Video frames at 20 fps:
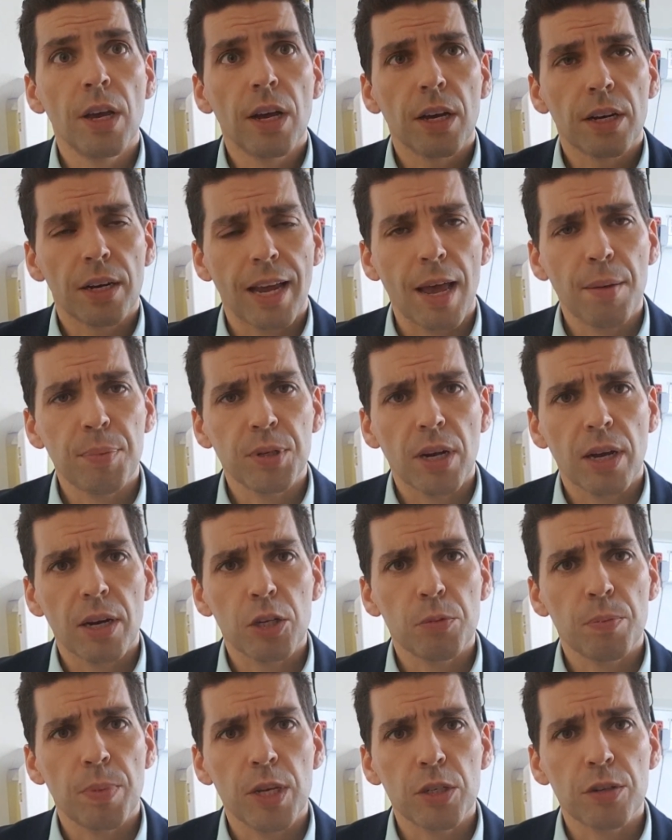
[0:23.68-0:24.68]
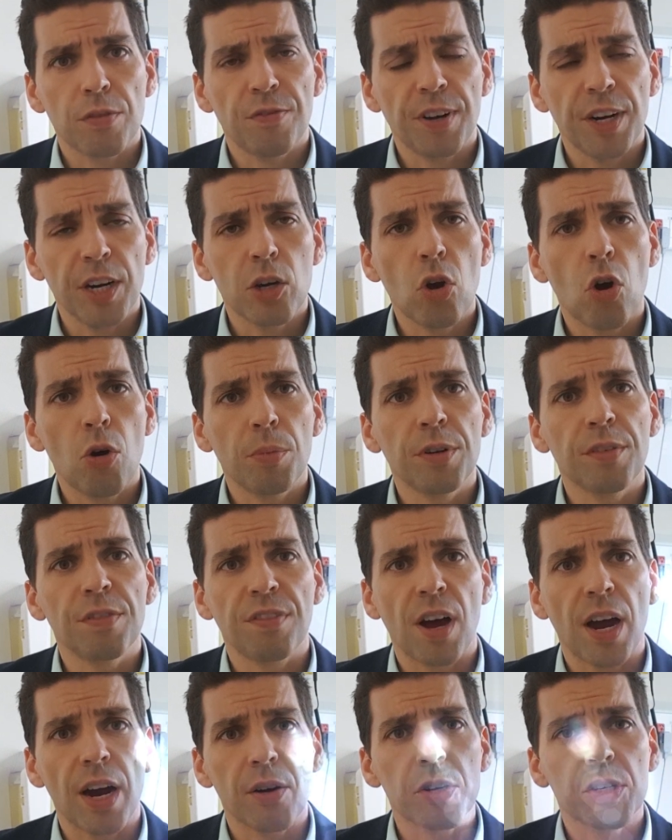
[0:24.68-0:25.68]
Now, hepatitis B is a very common
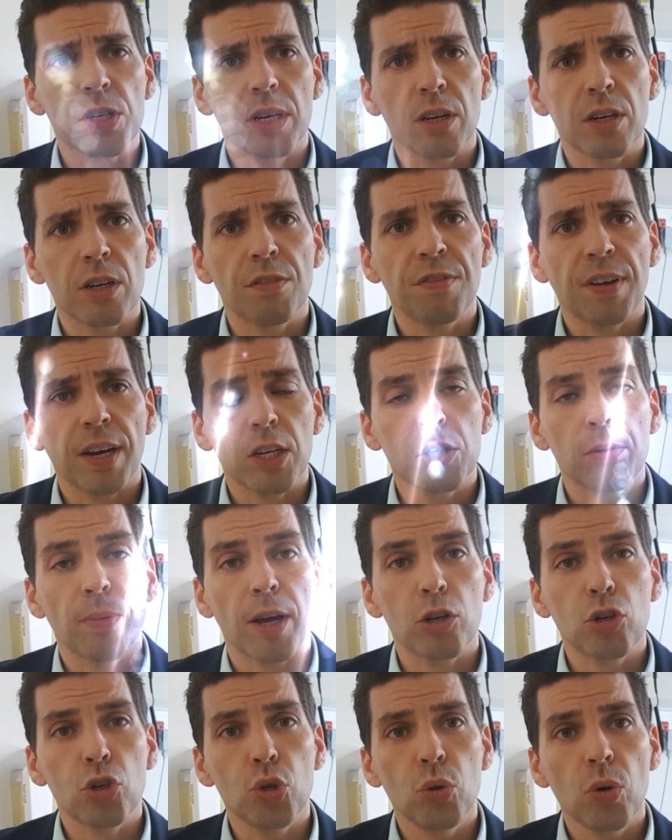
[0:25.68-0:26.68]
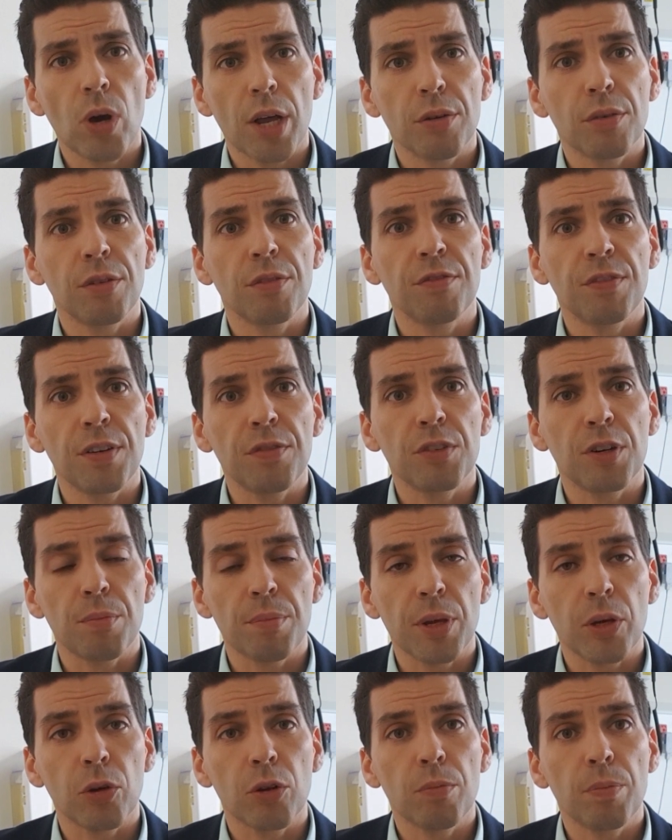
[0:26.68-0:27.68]
virus and it affects about 250
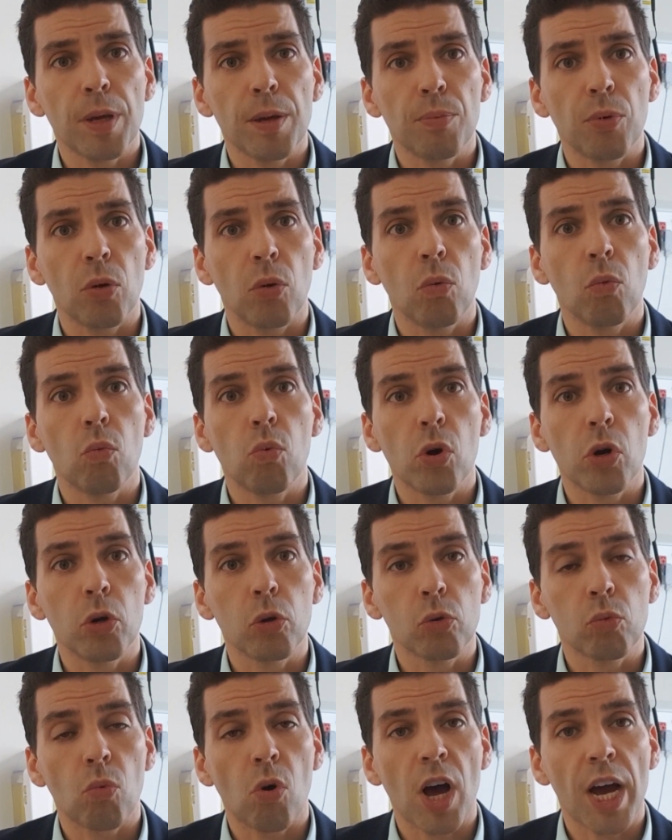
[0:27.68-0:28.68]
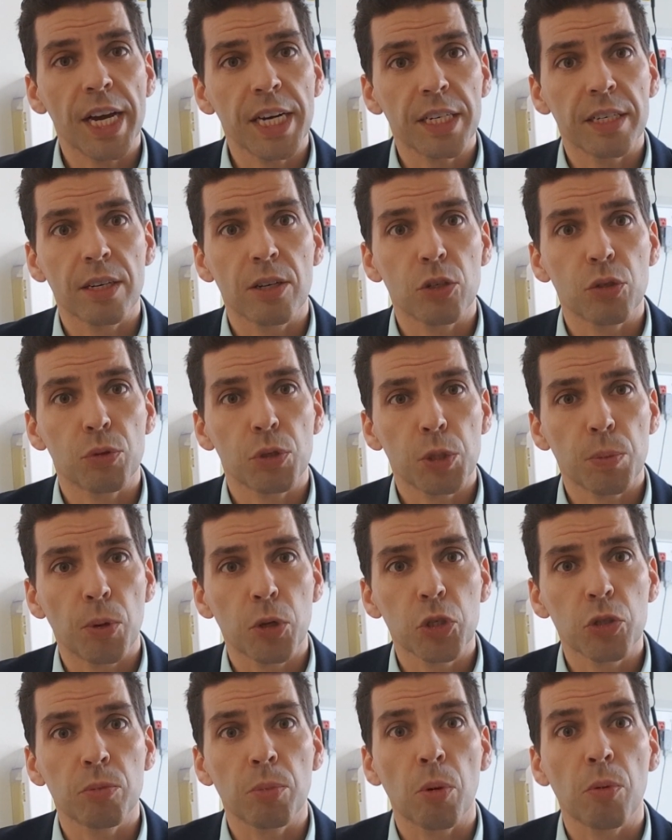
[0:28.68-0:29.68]
million people worldwide and is
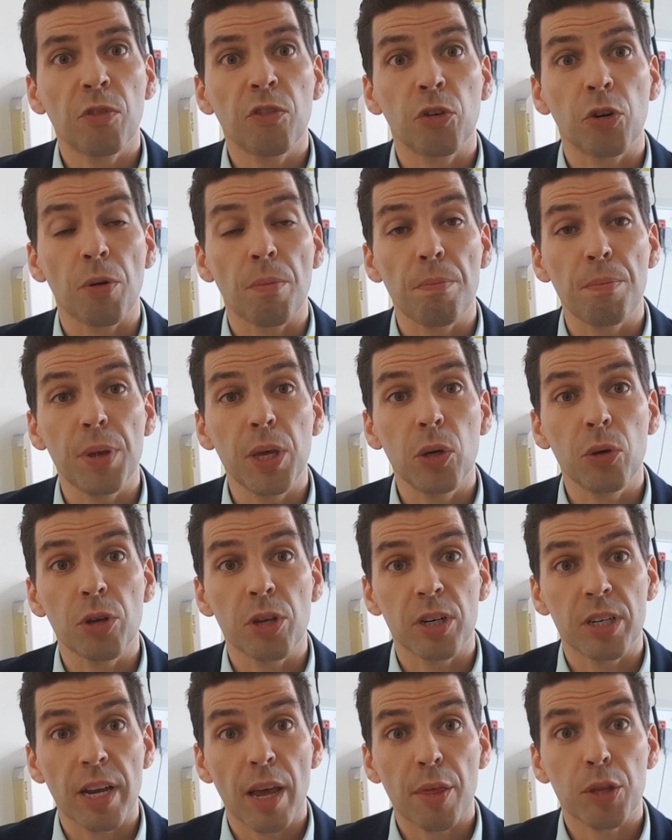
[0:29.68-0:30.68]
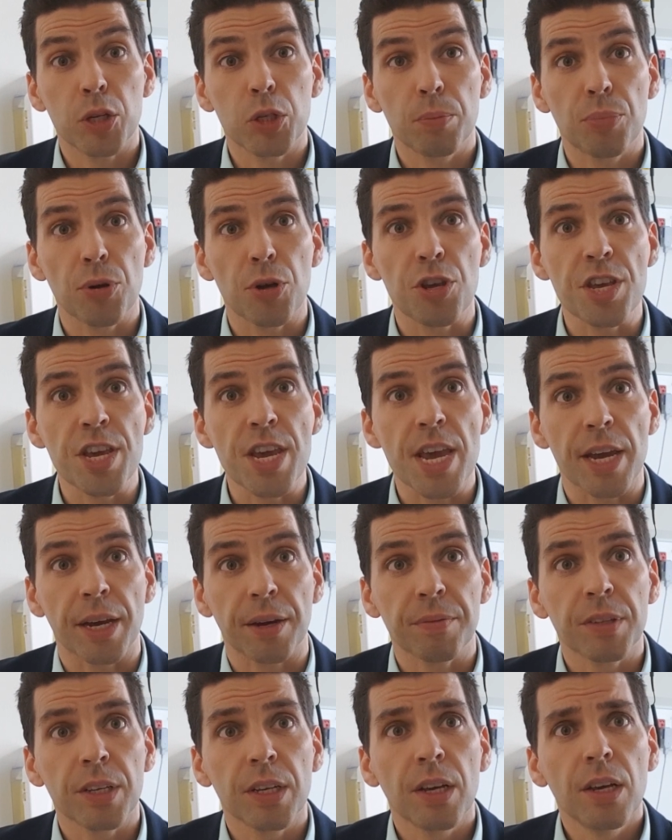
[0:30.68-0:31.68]
responsible for 1 million deaths per
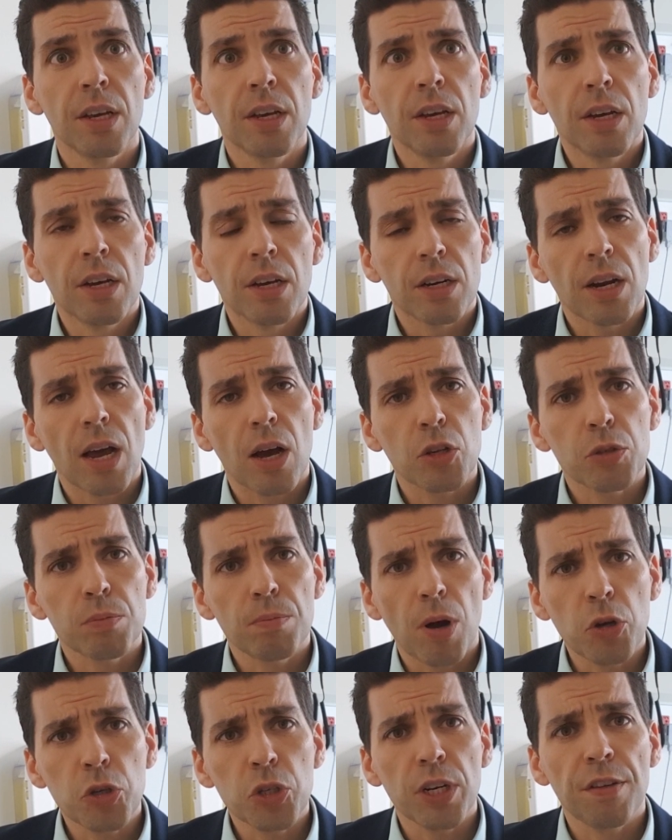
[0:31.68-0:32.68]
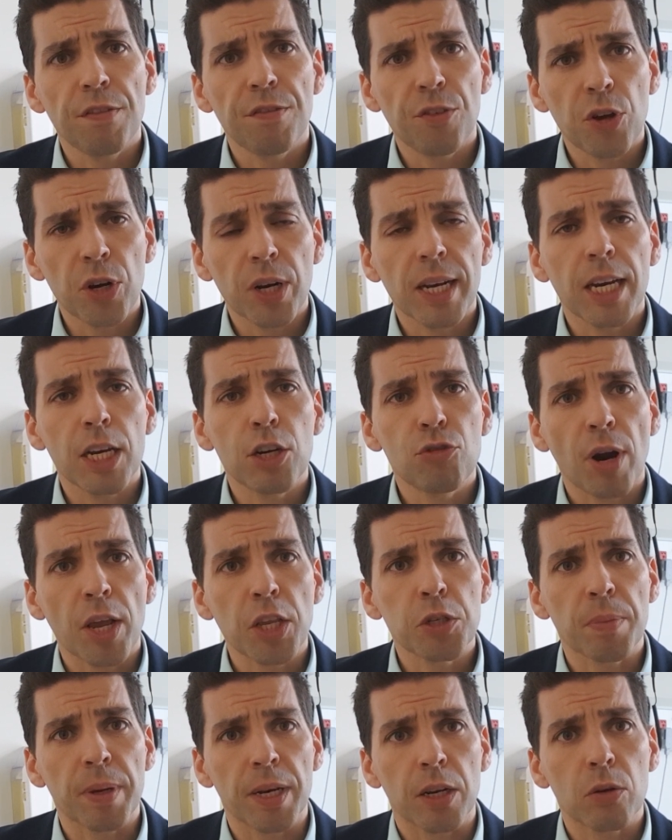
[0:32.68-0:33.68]
year. Now, it's mostly vertically
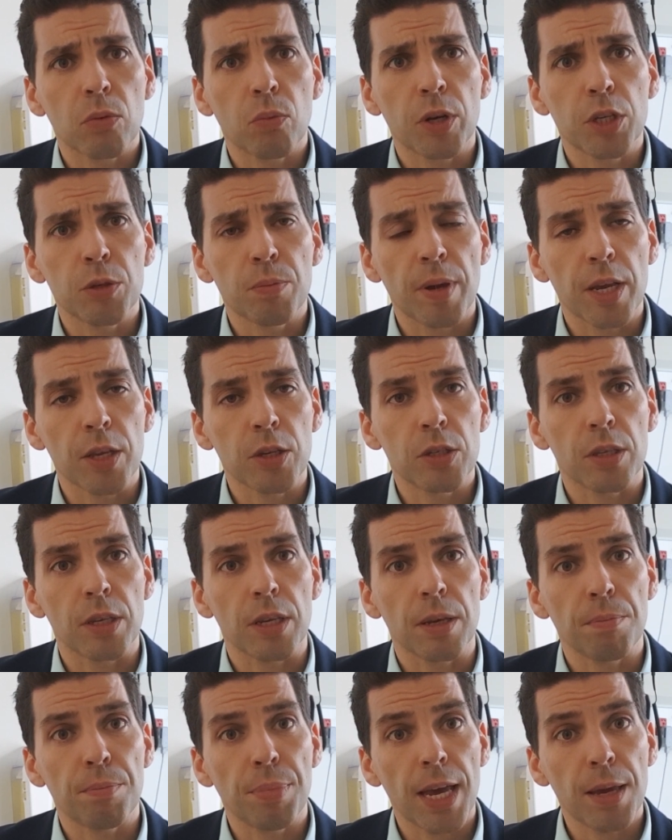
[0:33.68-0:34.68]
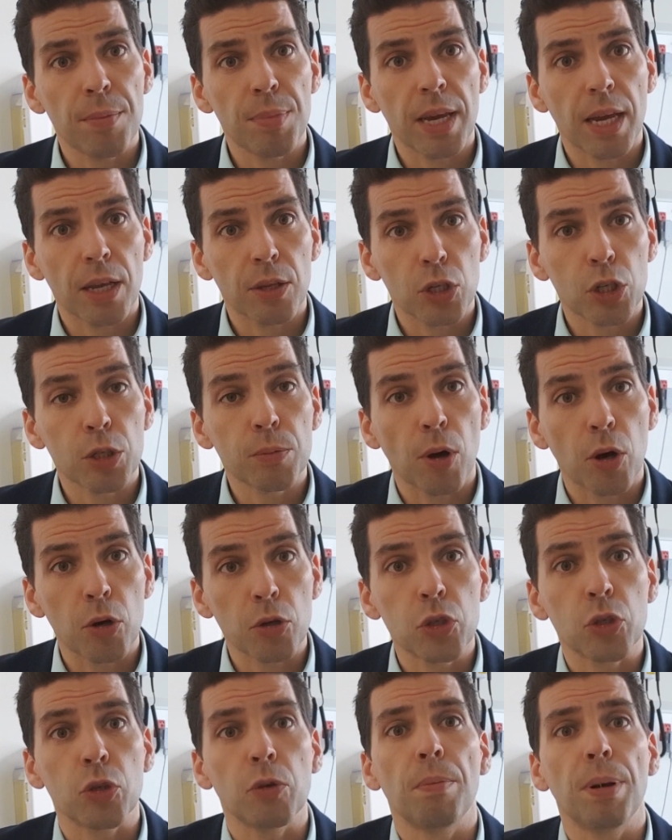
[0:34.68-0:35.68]
transmitted, which means the baby gets
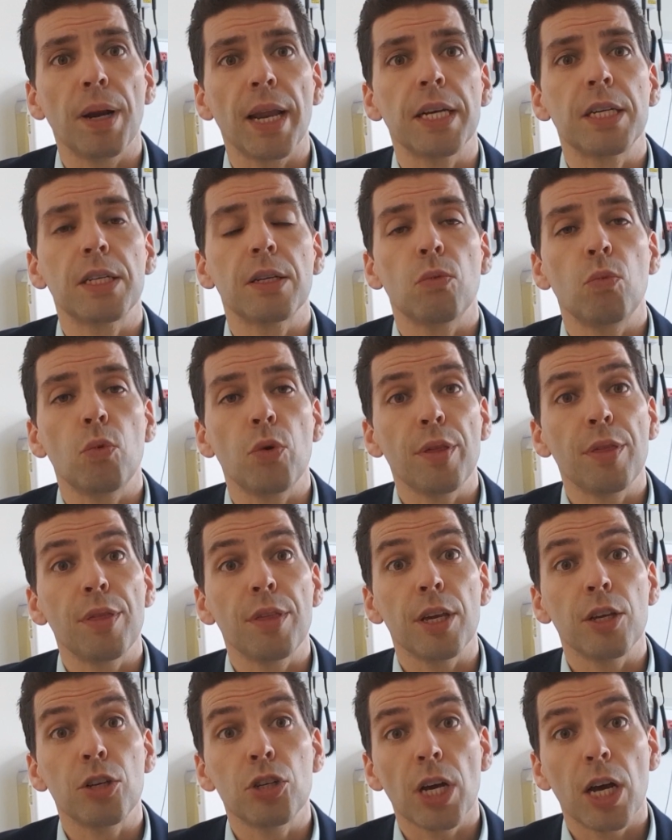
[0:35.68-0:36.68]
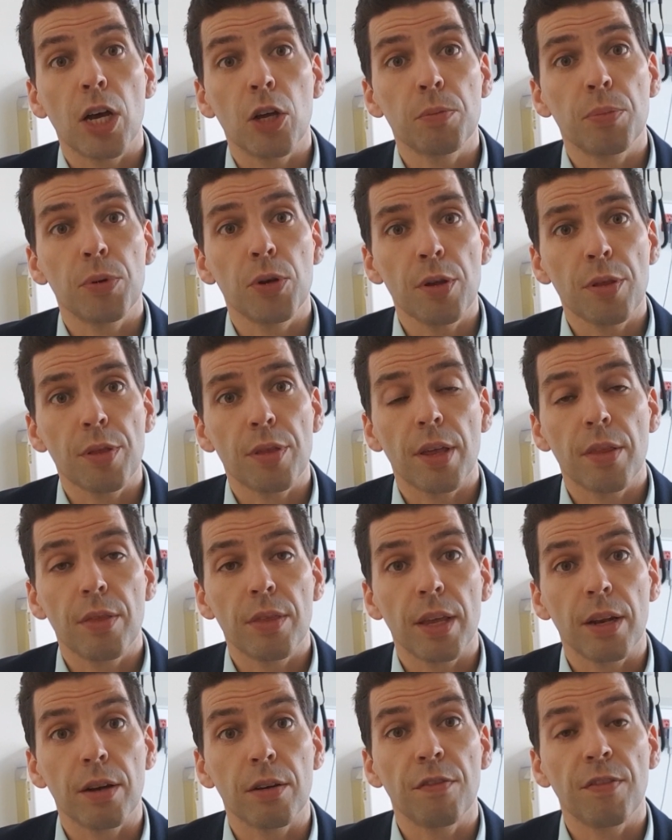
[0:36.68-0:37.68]
exposed to blood with the childbirth and
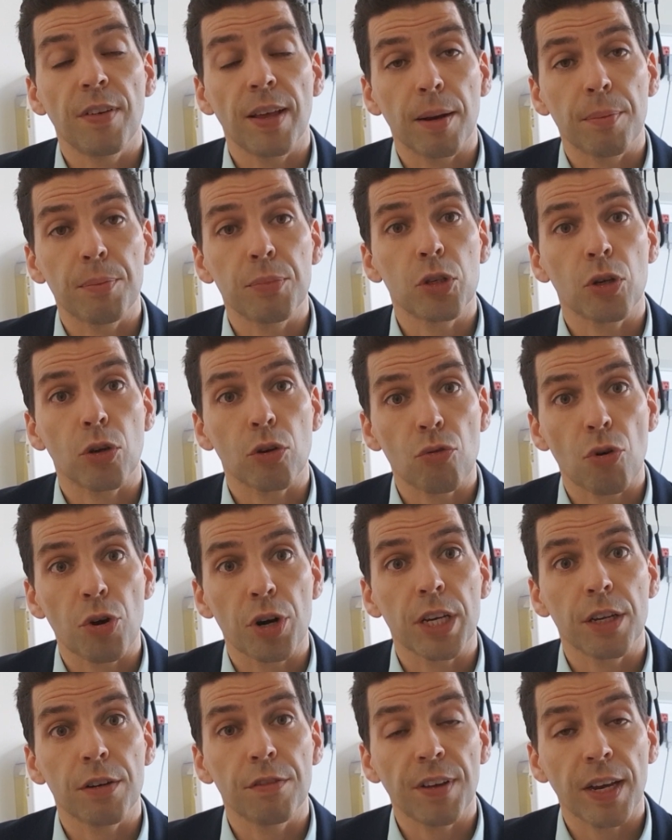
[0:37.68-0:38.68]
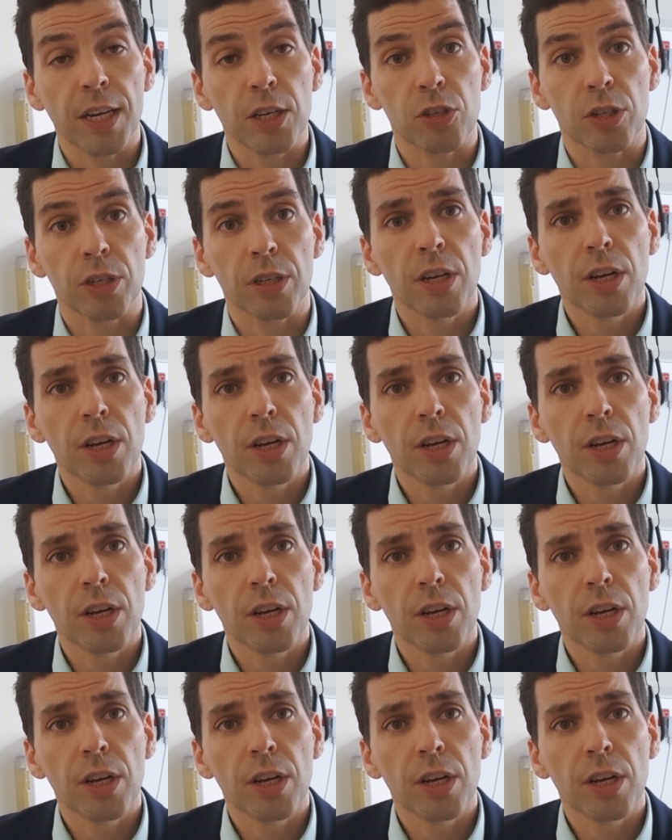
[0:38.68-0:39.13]
then develops a chronic infection.